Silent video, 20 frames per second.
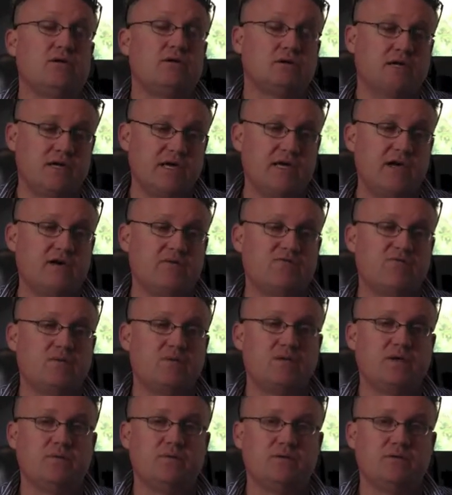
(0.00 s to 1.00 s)
care for
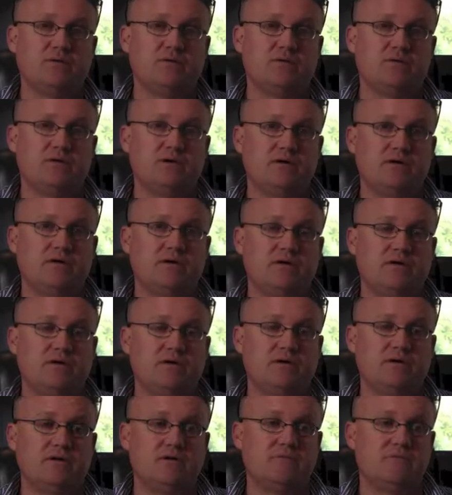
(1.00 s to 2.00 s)
people who are in
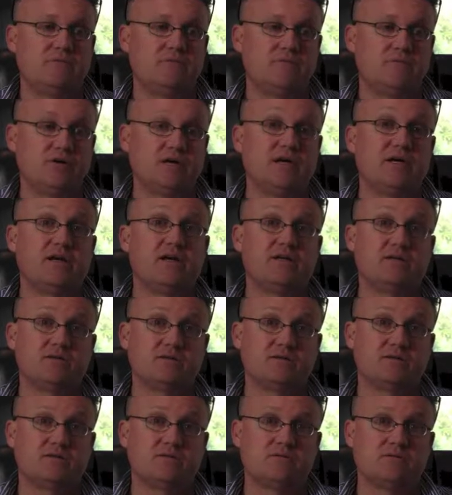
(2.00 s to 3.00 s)

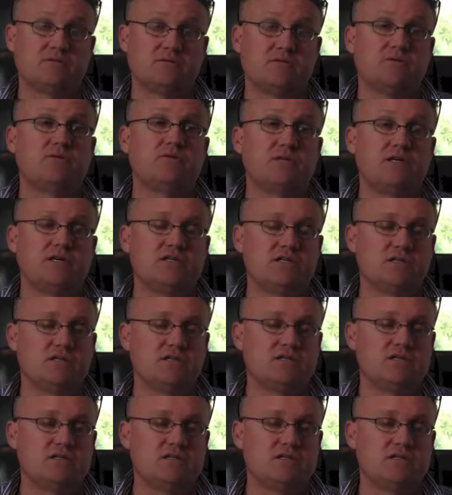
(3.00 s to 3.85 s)
precarious situations.